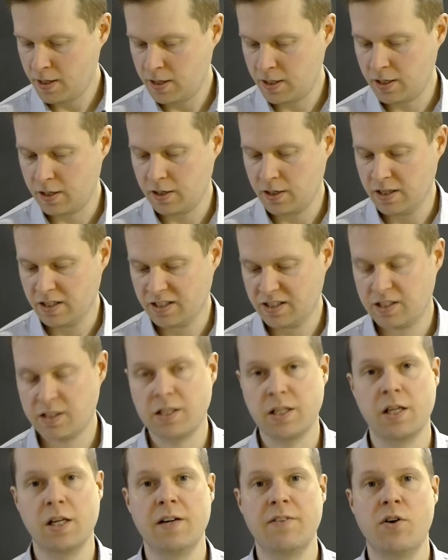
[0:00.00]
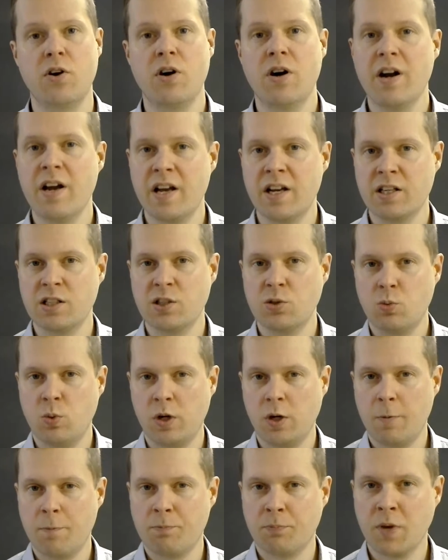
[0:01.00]
in silver as well.
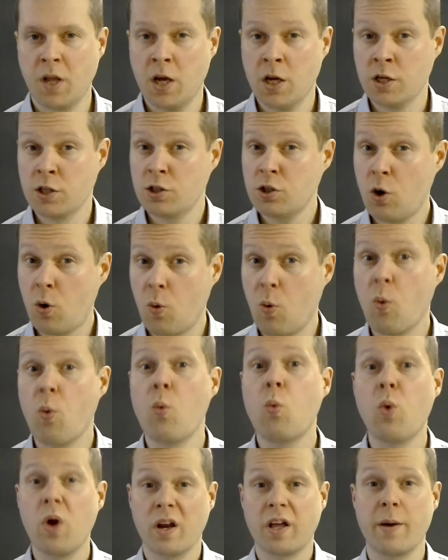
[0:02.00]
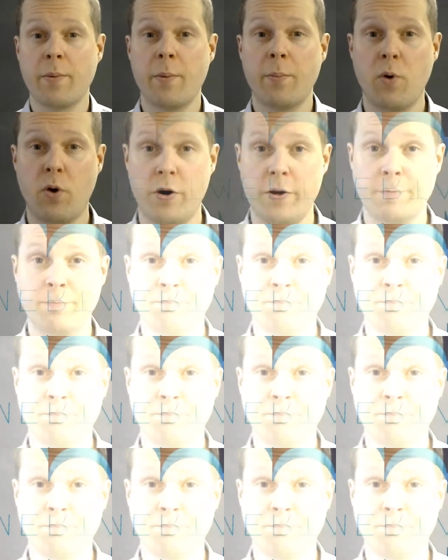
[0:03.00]
So, welcome aboard.